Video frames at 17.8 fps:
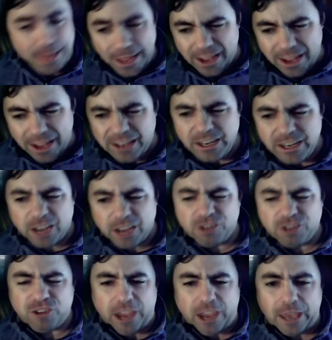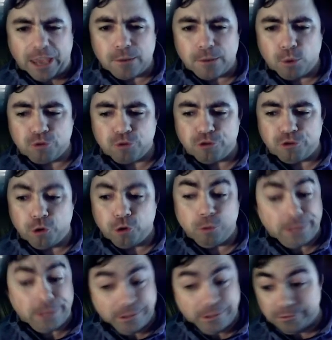And yes, animals too,
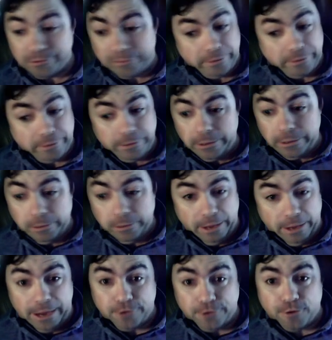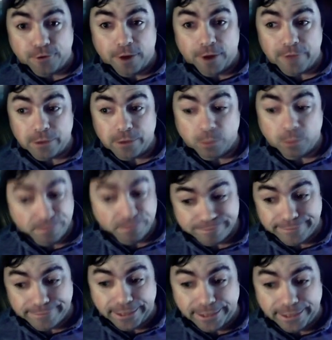because H5N1,
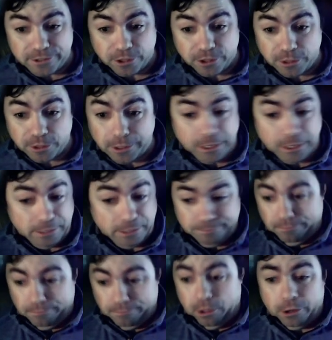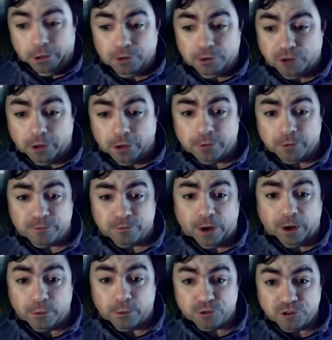it's a thing. And well, there's other
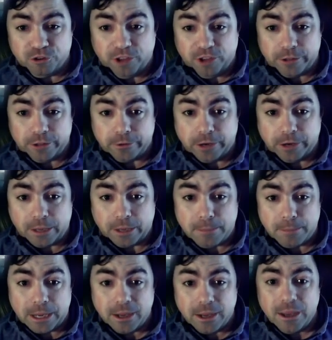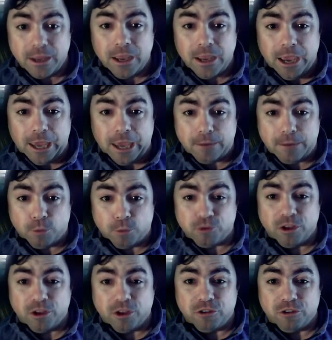viruses out there that can make
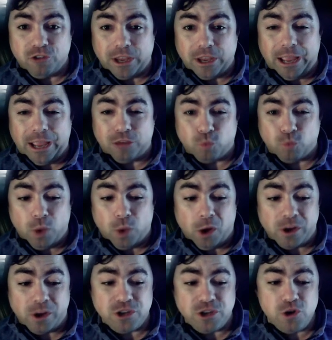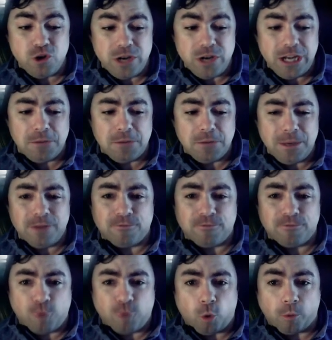animals sick as well. And you need to be
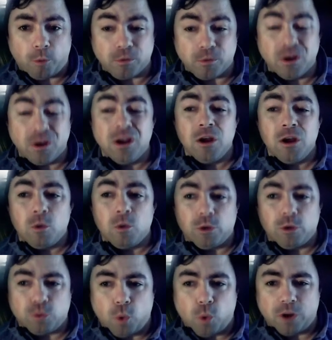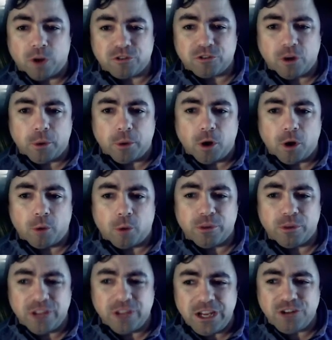informed with what's going on
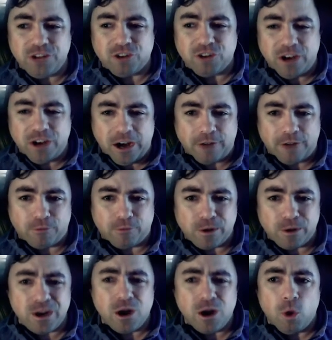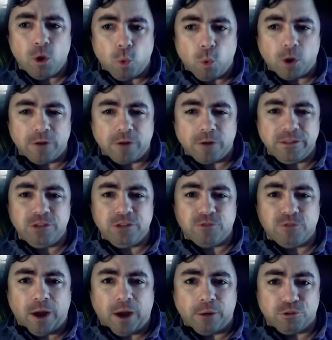with each and every one of these
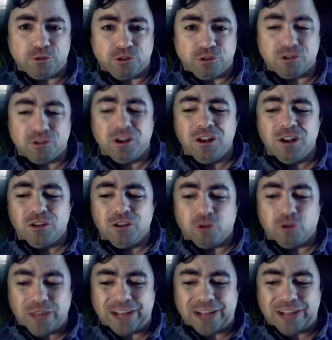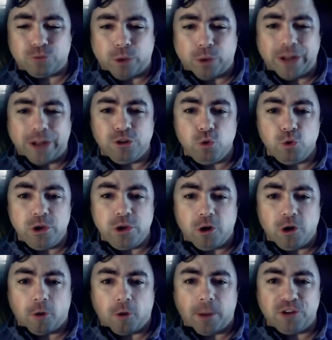viruses. So that's what I do
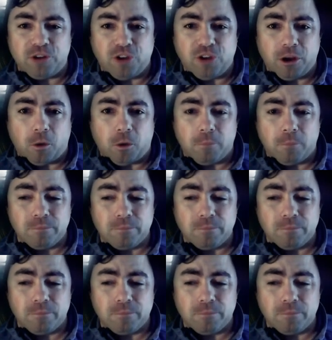here on my channel.